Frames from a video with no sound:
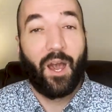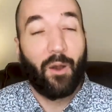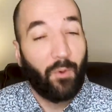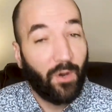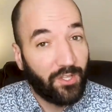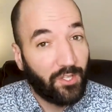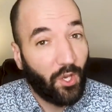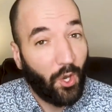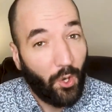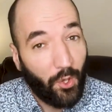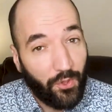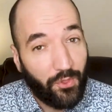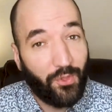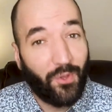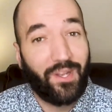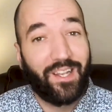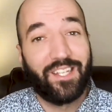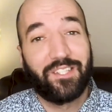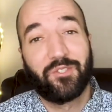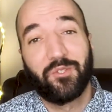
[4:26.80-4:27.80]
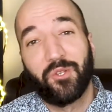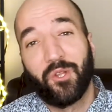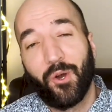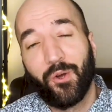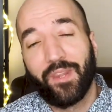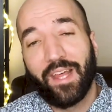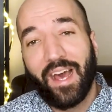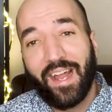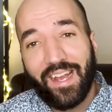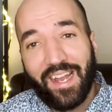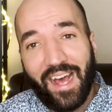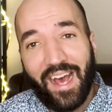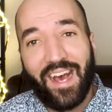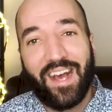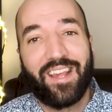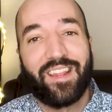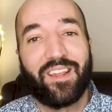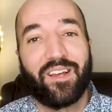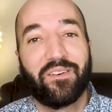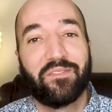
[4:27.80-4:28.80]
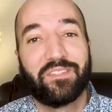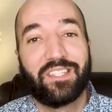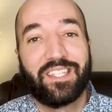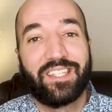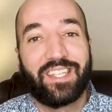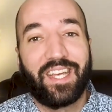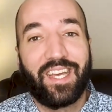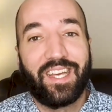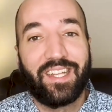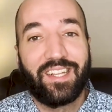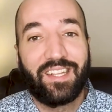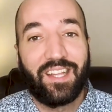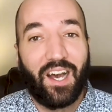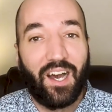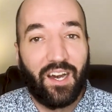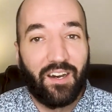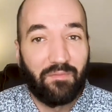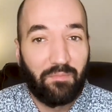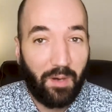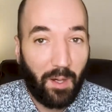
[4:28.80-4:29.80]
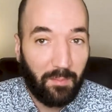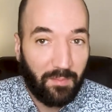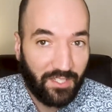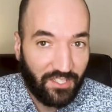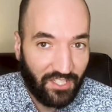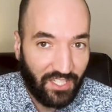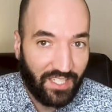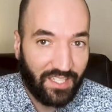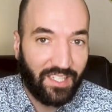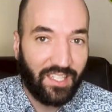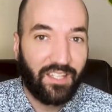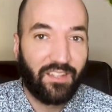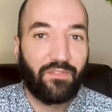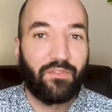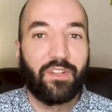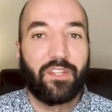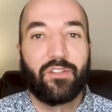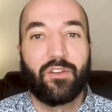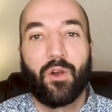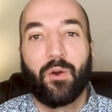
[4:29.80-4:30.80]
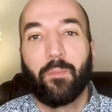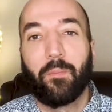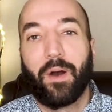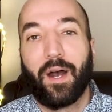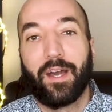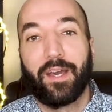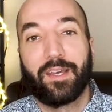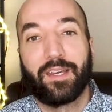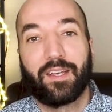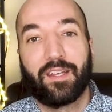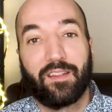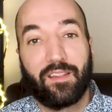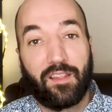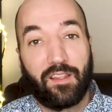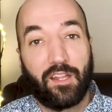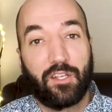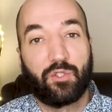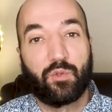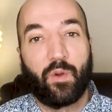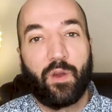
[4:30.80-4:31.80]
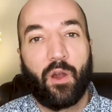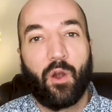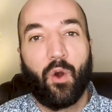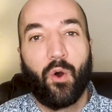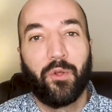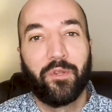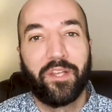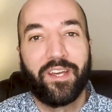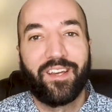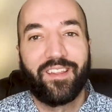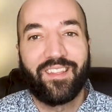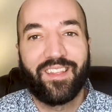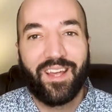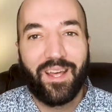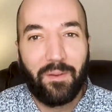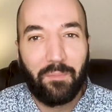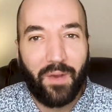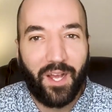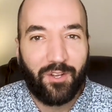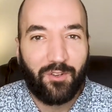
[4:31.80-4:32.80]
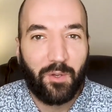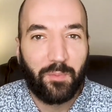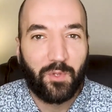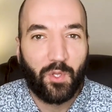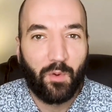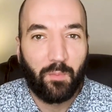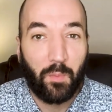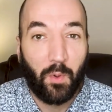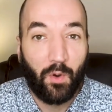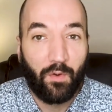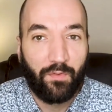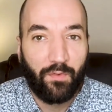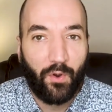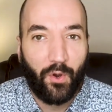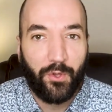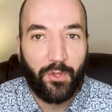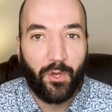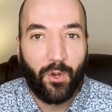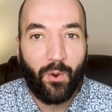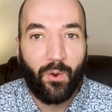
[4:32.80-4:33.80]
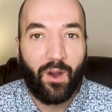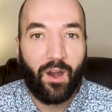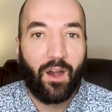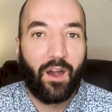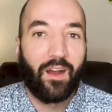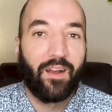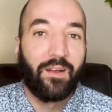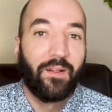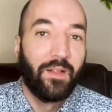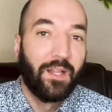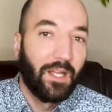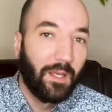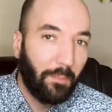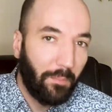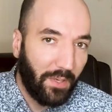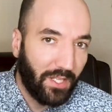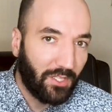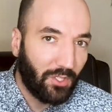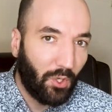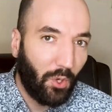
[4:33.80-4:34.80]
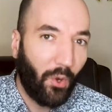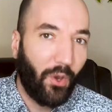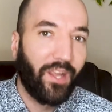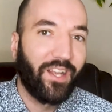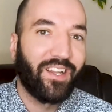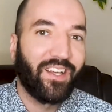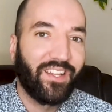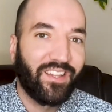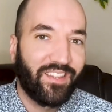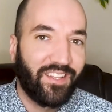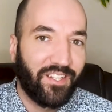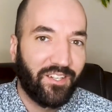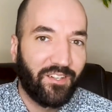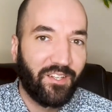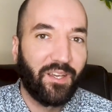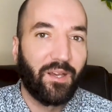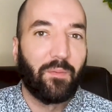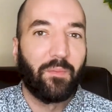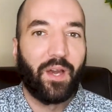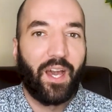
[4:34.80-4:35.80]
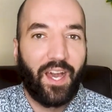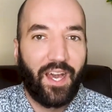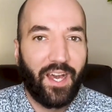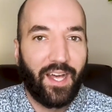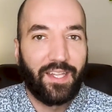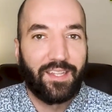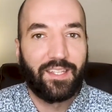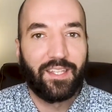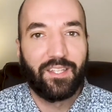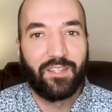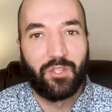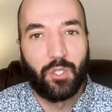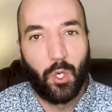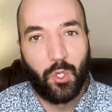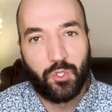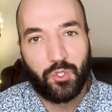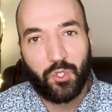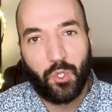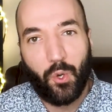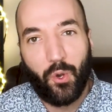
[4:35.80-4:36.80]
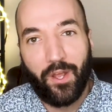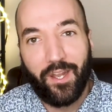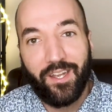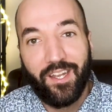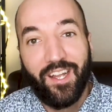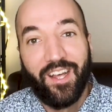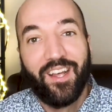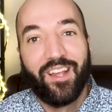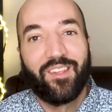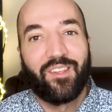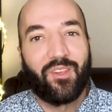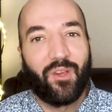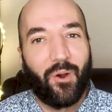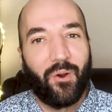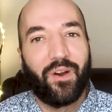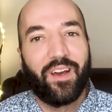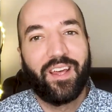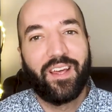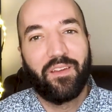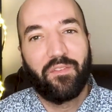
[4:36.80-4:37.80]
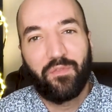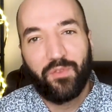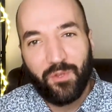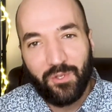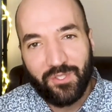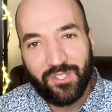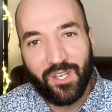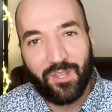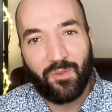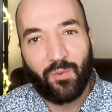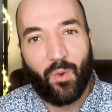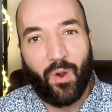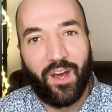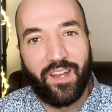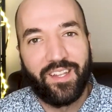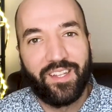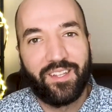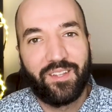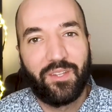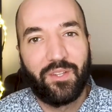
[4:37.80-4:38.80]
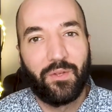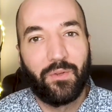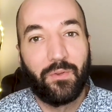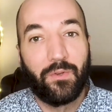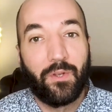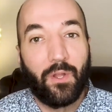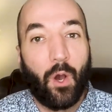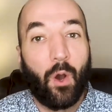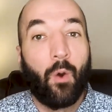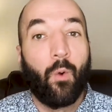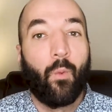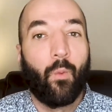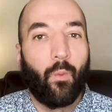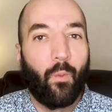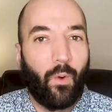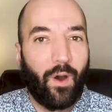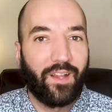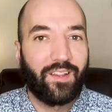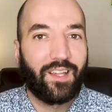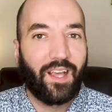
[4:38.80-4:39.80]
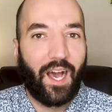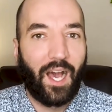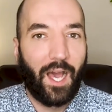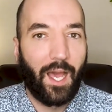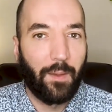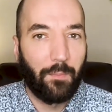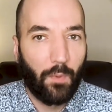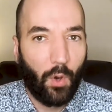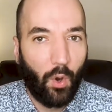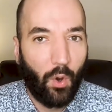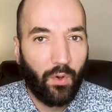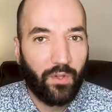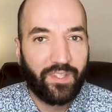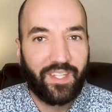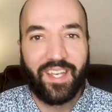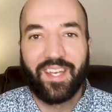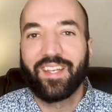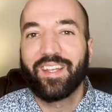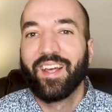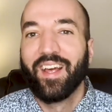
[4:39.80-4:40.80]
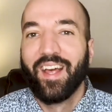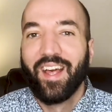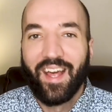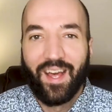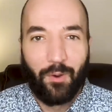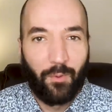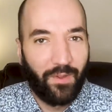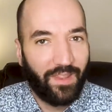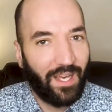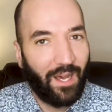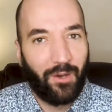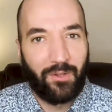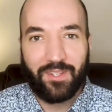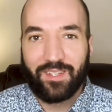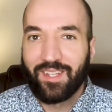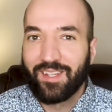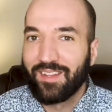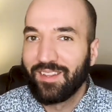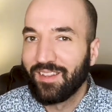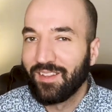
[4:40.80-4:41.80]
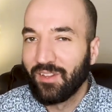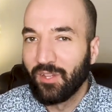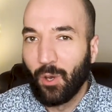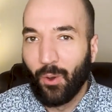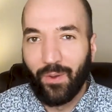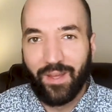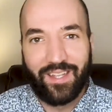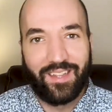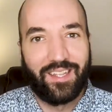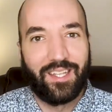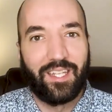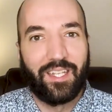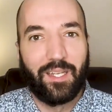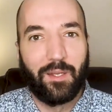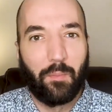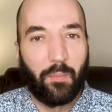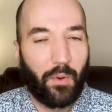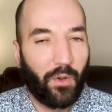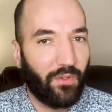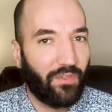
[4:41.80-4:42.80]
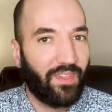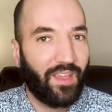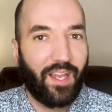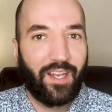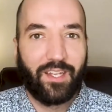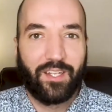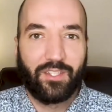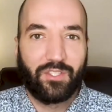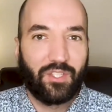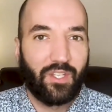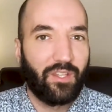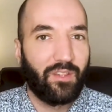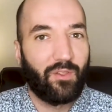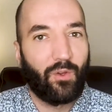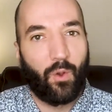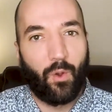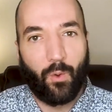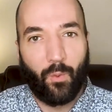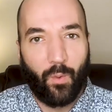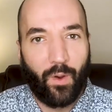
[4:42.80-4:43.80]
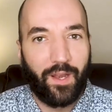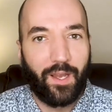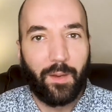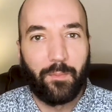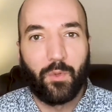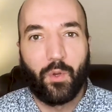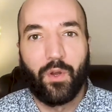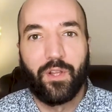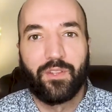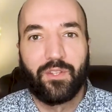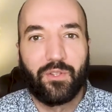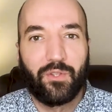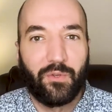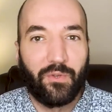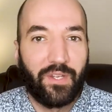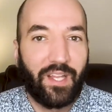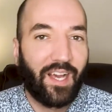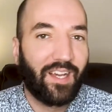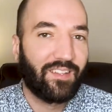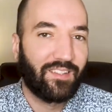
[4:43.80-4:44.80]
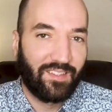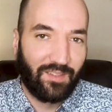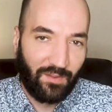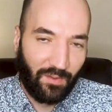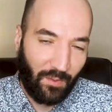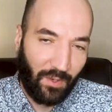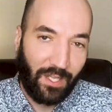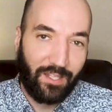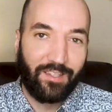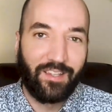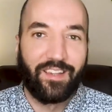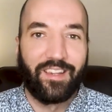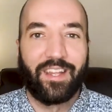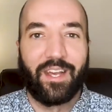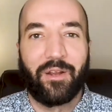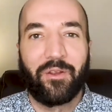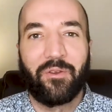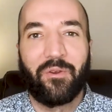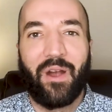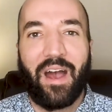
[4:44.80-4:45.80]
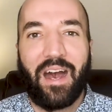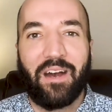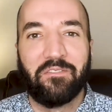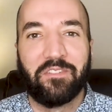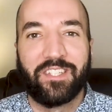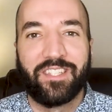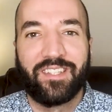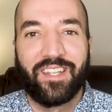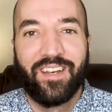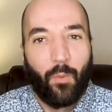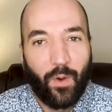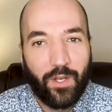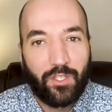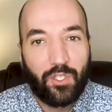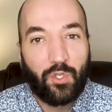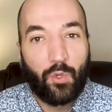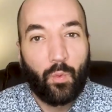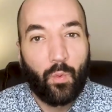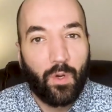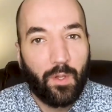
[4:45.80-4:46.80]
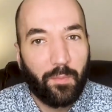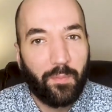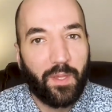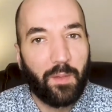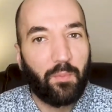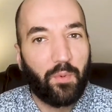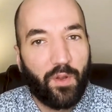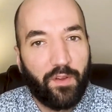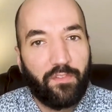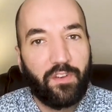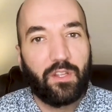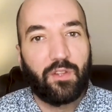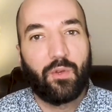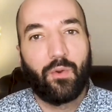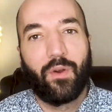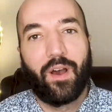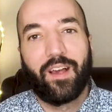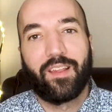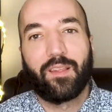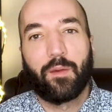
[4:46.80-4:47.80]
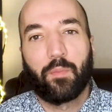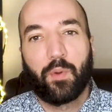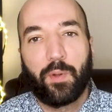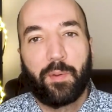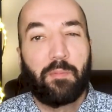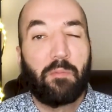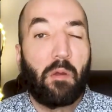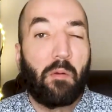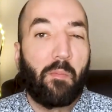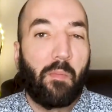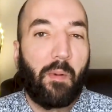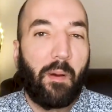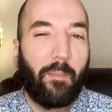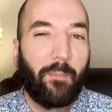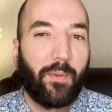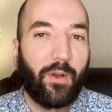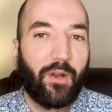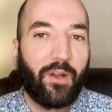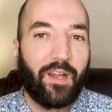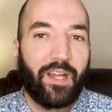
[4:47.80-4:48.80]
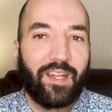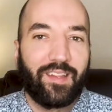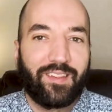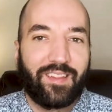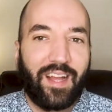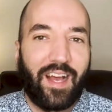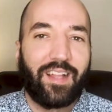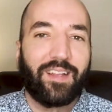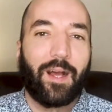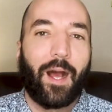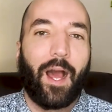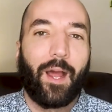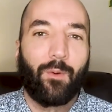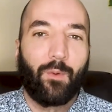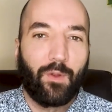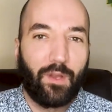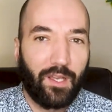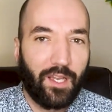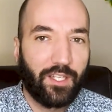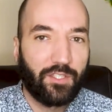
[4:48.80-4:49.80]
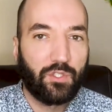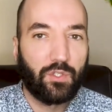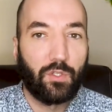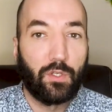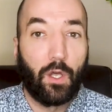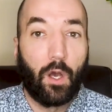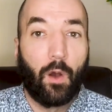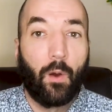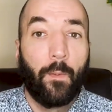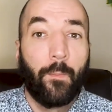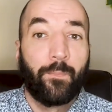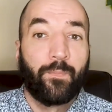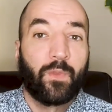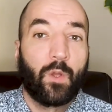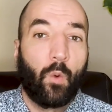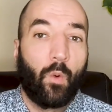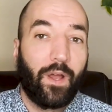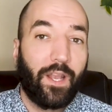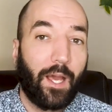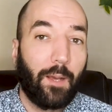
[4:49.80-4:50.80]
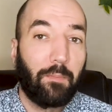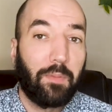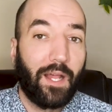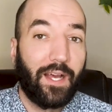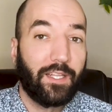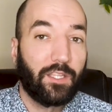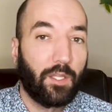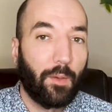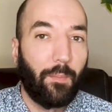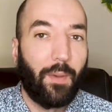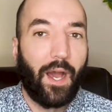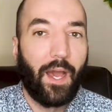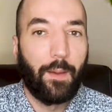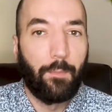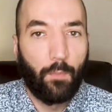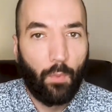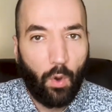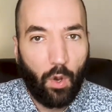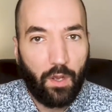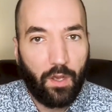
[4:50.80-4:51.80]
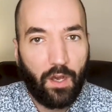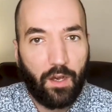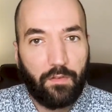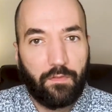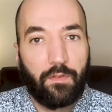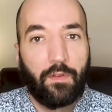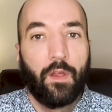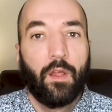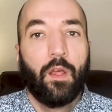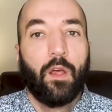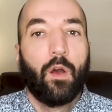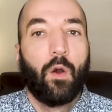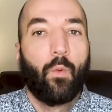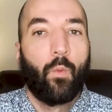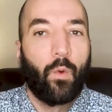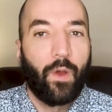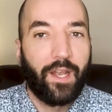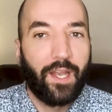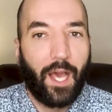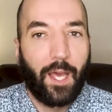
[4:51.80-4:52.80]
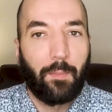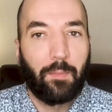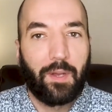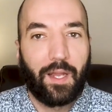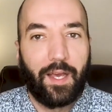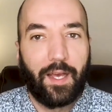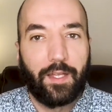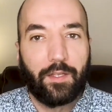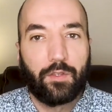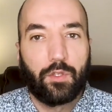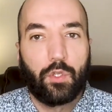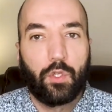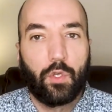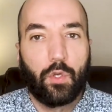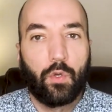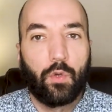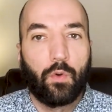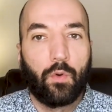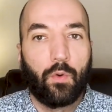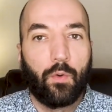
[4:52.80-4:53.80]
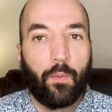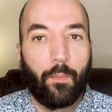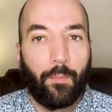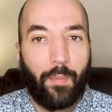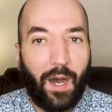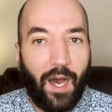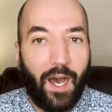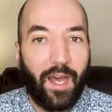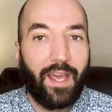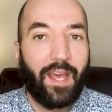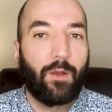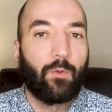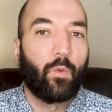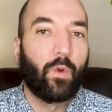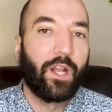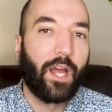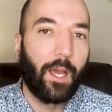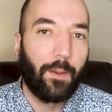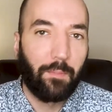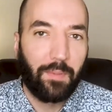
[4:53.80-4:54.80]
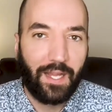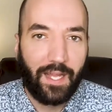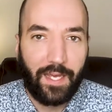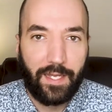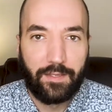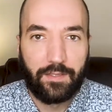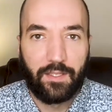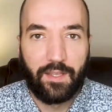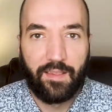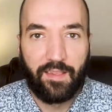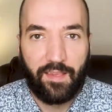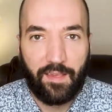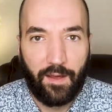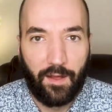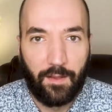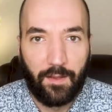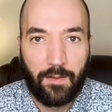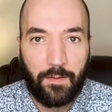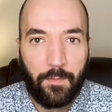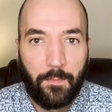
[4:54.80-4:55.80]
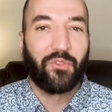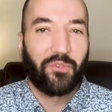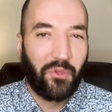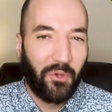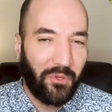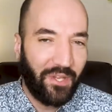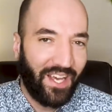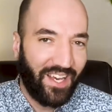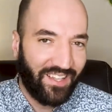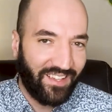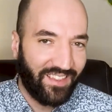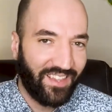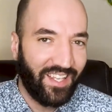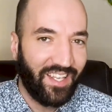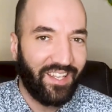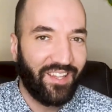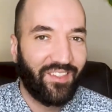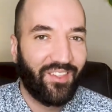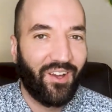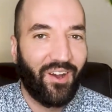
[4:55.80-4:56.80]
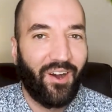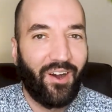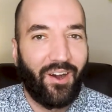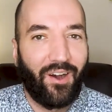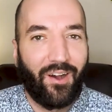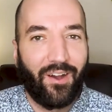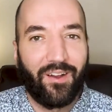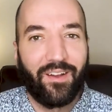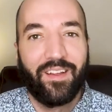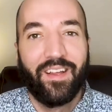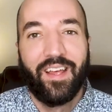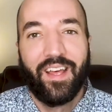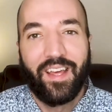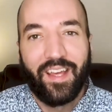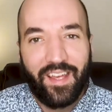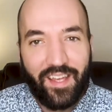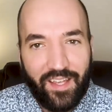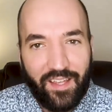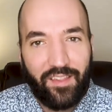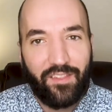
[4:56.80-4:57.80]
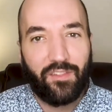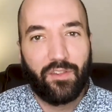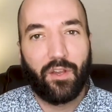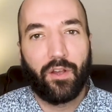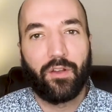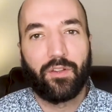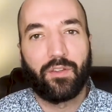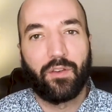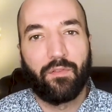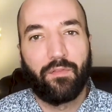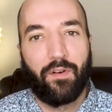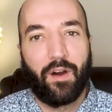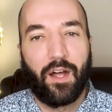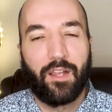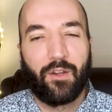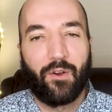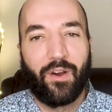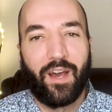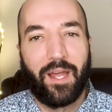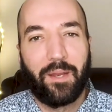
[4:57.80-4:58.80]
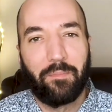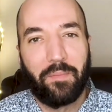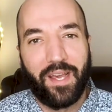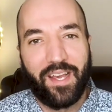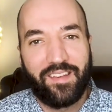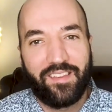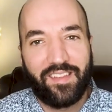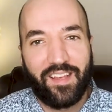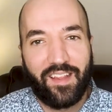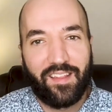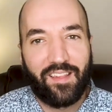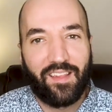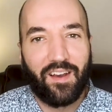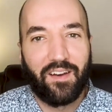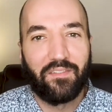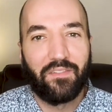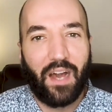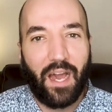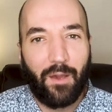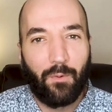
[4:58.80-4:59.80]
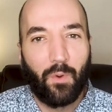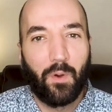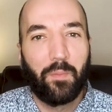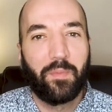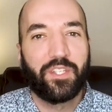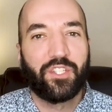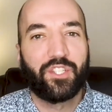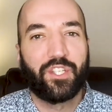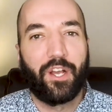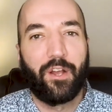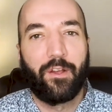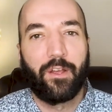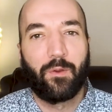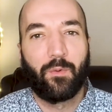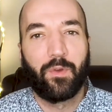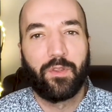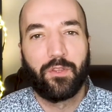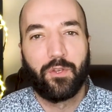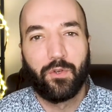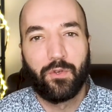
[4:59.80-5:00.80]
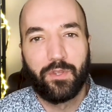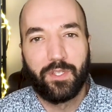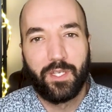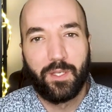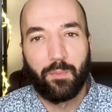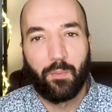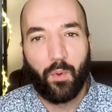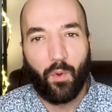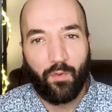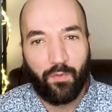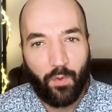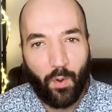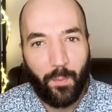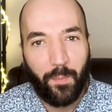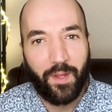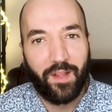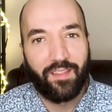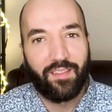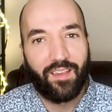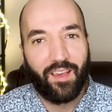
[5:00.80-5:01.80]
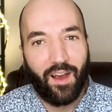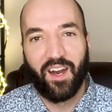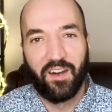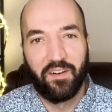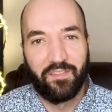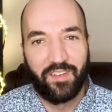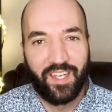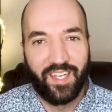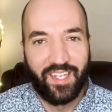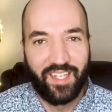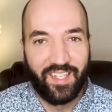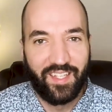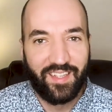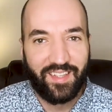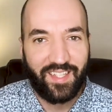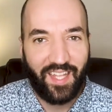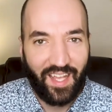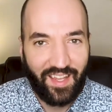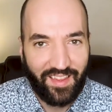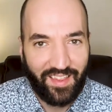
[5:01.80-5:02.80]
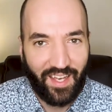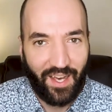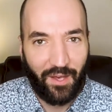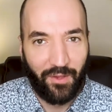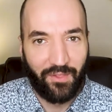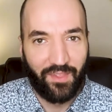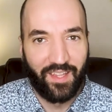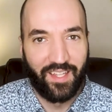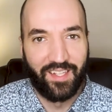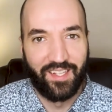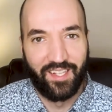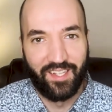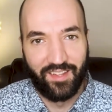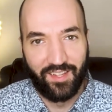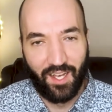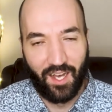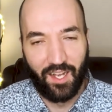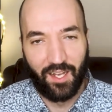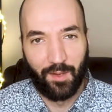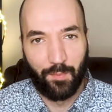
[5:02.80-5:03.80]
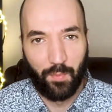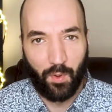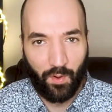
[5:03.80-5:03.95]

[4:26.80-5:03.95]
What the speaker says: I want to also let you know that as of the date of publishing this video, my constituent holdings in my crypto portfolio are Bitcoin, Ethereum, and Dogecoin. So if you just wanted to know what I'm holding without knowing the percentages or what I'm going to do next, well, there you have it. What you will be privy to as a premium member is that I will let you know what I plan to buy more of, when I plan to buy, and when I plan to sell, so that things are easier to follow and make sense of, I will be sharing with you the performance of a $10,000